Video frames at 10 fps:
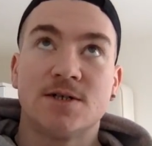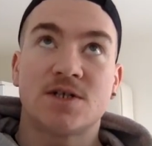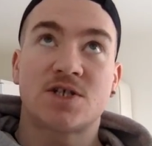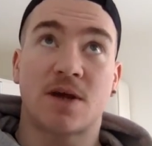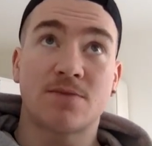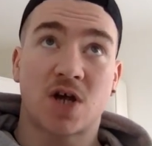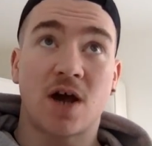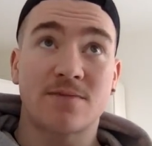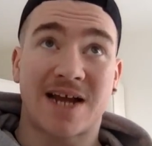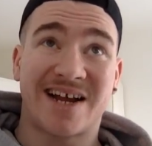
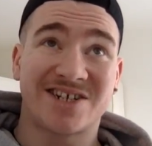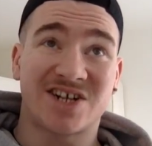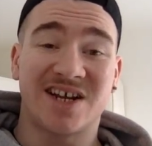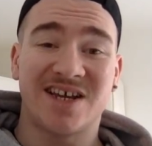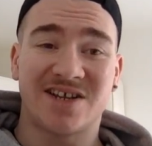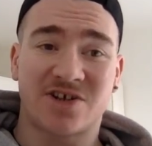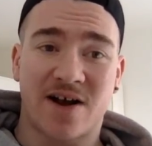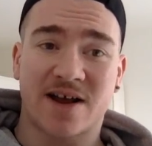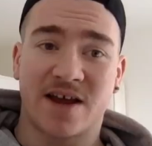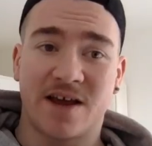sometimes actually
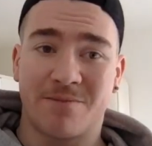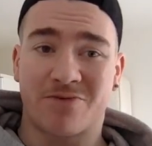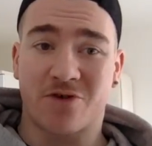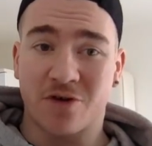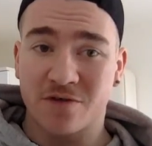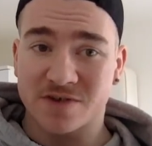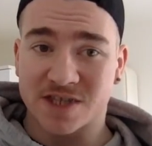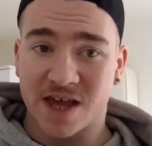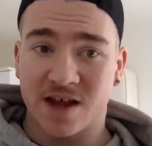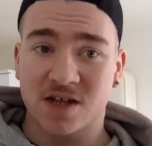tracking improves
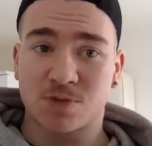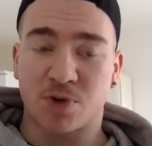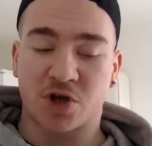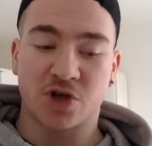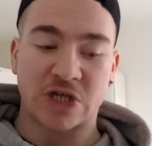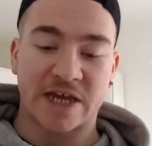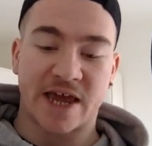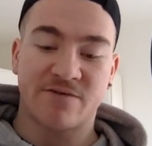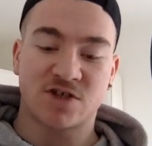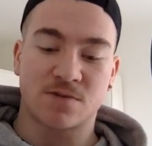things because it
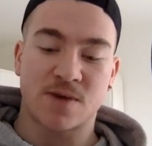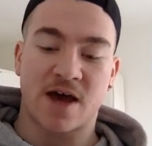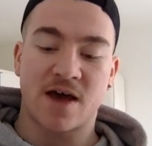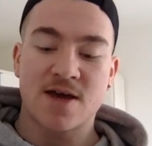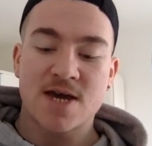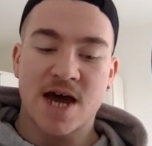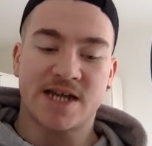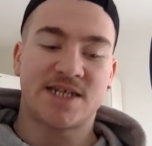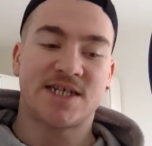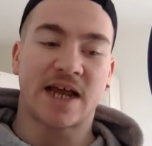gives them a
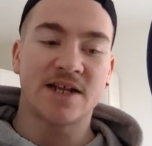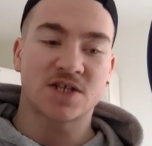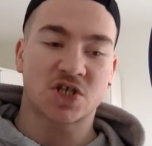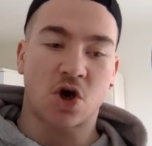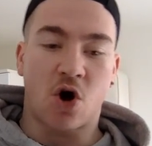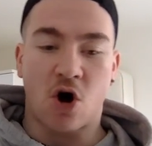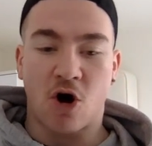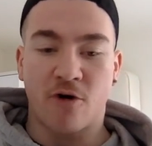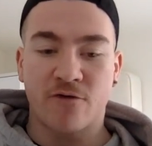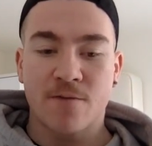sense
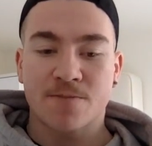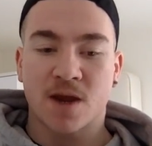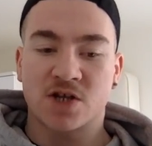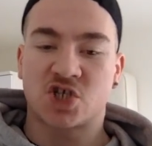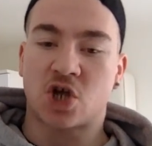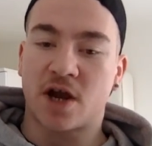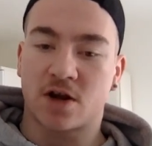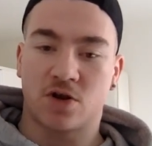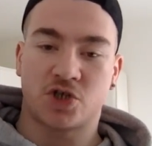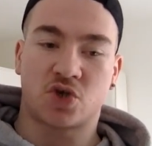of
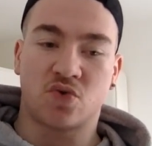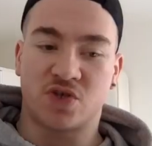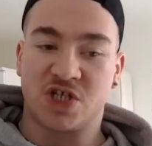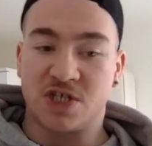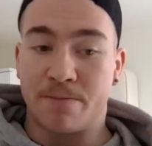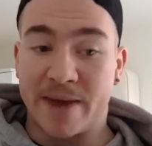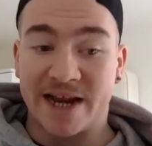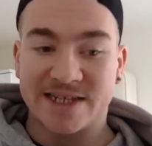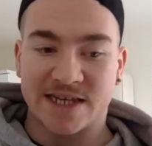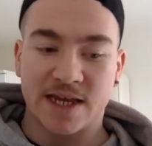psychological
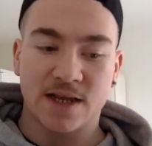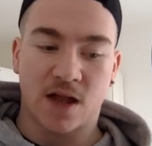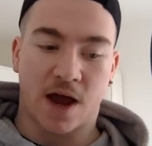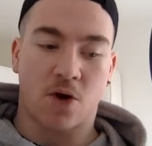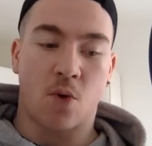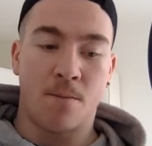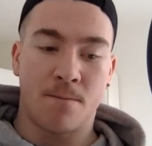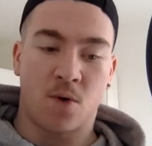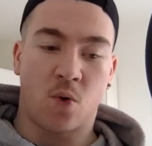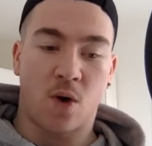stability,
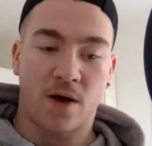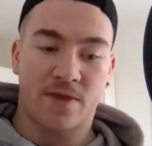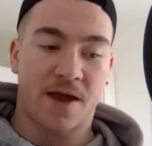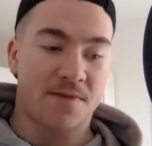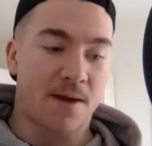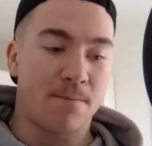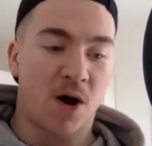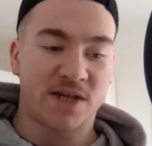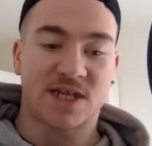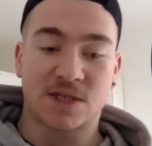or their
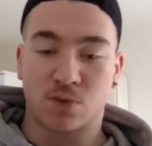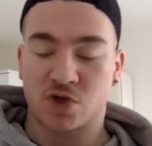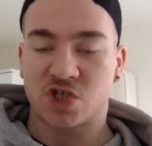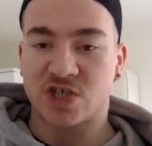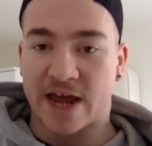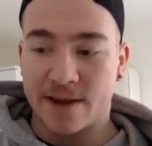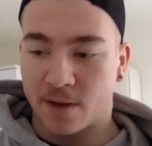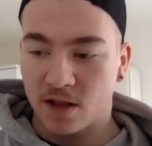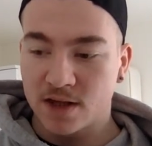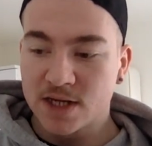mindset is more
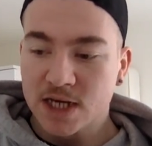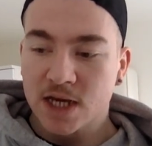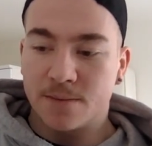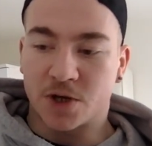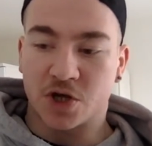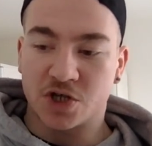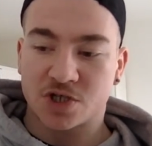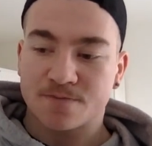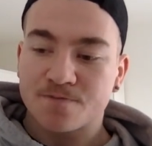stable. Because